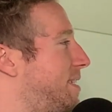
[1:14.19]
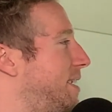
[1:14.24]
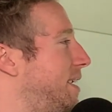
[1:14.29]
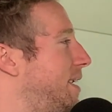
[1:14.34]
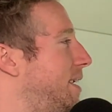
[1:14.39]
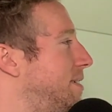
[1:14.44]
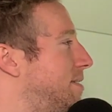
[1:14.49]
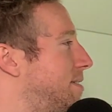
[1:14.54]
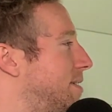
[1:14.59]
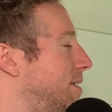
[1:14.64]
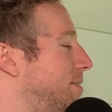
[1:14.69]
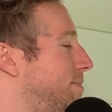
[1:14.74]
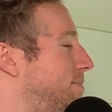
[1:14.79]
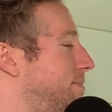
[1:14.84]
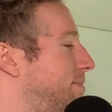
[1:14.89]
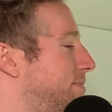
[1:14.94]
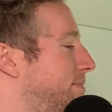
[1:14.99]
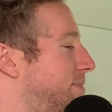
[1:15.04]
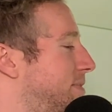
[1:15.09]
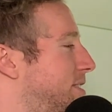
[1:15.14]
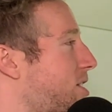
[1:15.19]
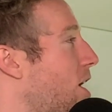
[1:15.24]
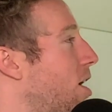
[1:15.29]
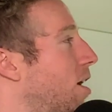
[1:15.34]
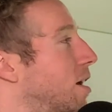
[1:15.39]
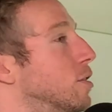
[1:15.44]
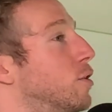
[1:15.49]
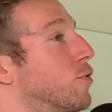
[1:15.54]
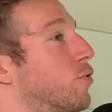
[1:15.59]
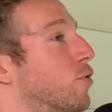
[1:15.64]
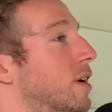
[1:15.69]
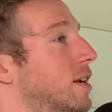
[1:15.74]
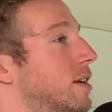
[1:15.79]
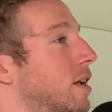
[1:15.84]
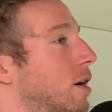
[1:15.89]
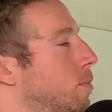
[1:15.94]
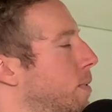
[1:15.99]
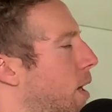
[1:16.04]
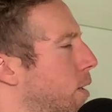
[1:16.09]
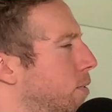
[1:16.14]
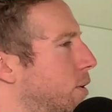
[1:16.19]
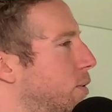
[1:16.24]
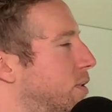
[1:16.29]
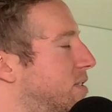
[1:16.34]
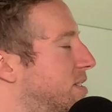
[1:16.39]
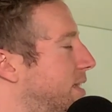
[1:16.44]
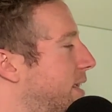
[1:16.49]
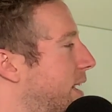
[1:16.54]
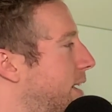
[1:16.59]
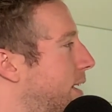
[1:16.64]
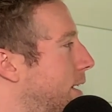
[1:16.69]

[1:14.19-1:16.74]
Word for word: Seas? Starring Lou Ferrigno? I don't think we said that